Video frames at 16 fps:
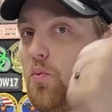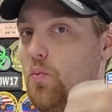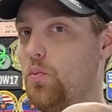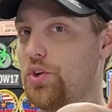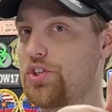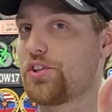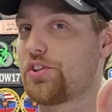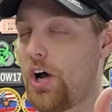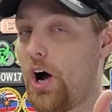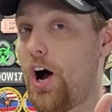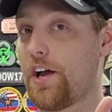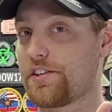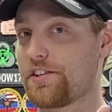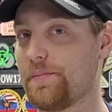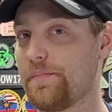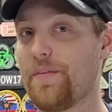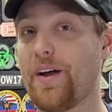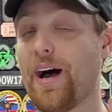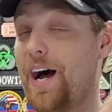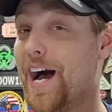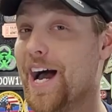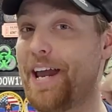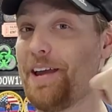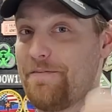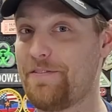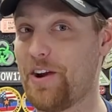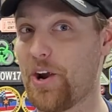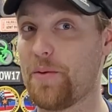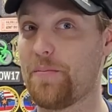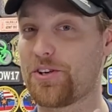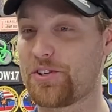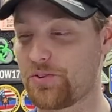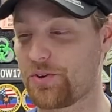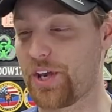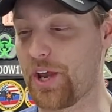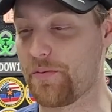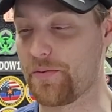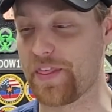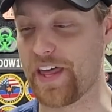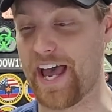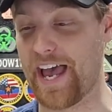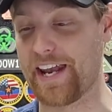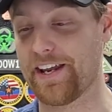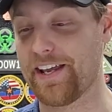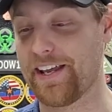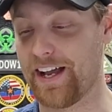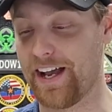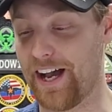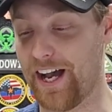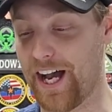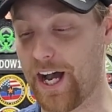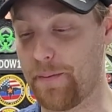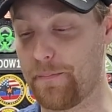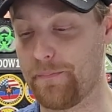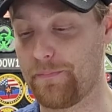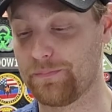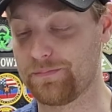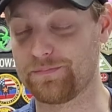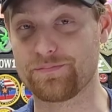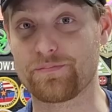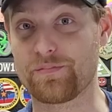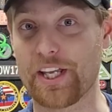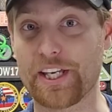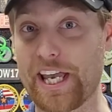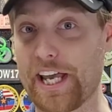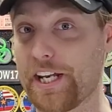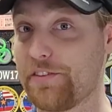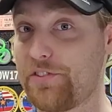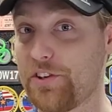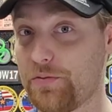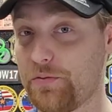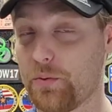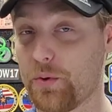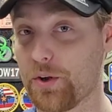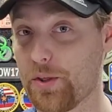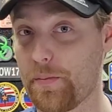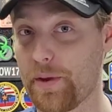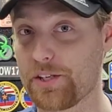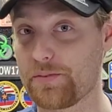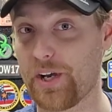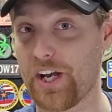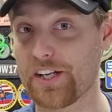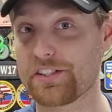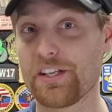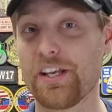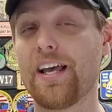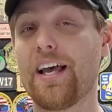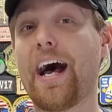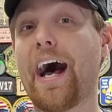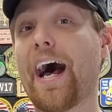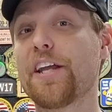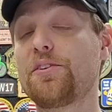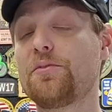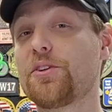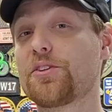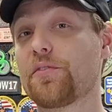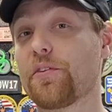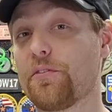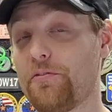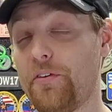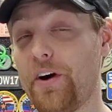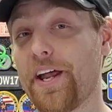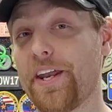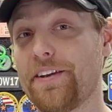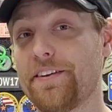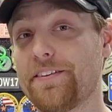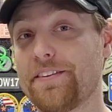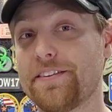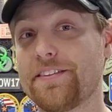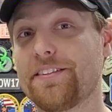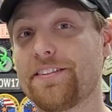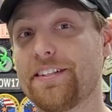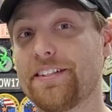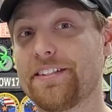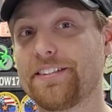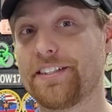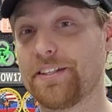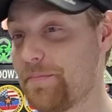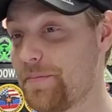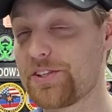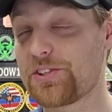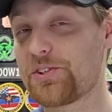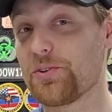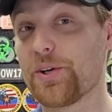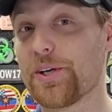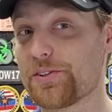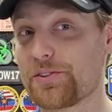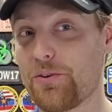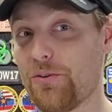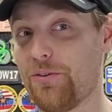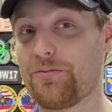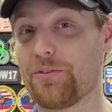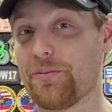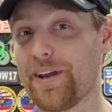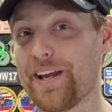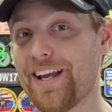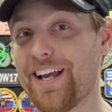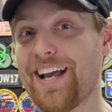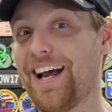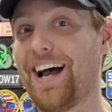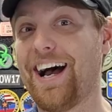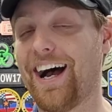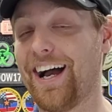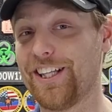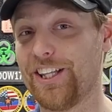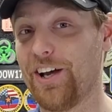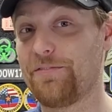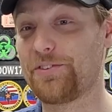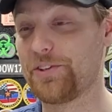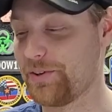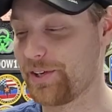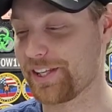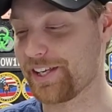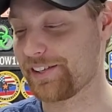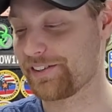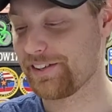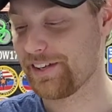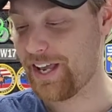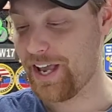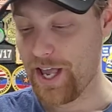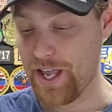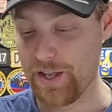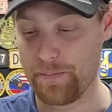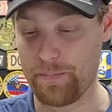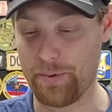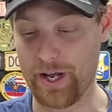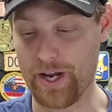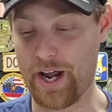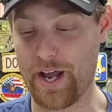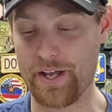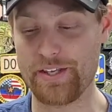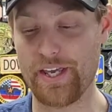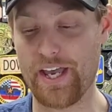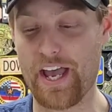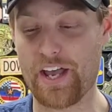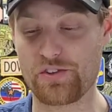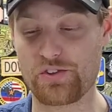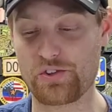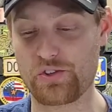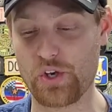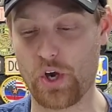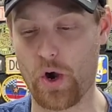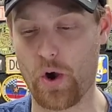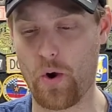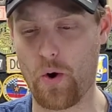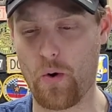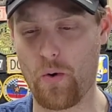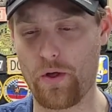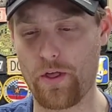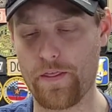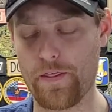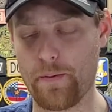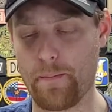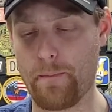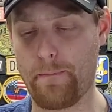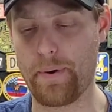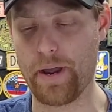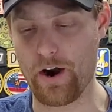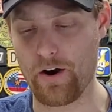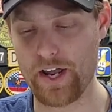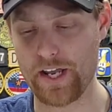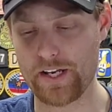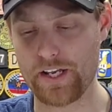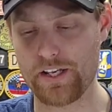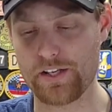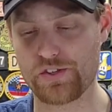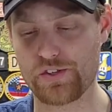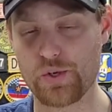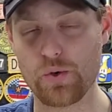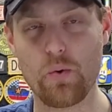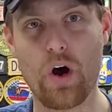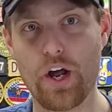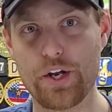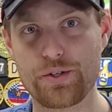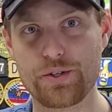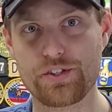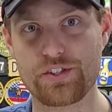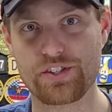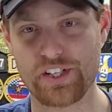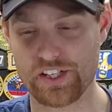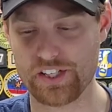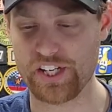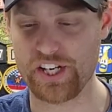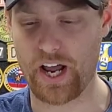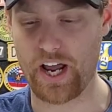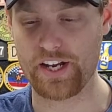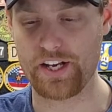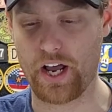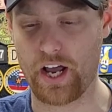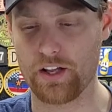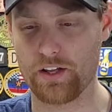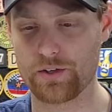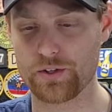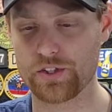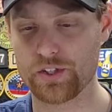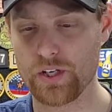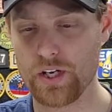which is awesome. I am very much okay with that. Um, again, even if we're the base box, I do this for fun. The mystery is cool for me. I love doing this. But yeah, so the Barrett is two hundred sixty-nine dollars.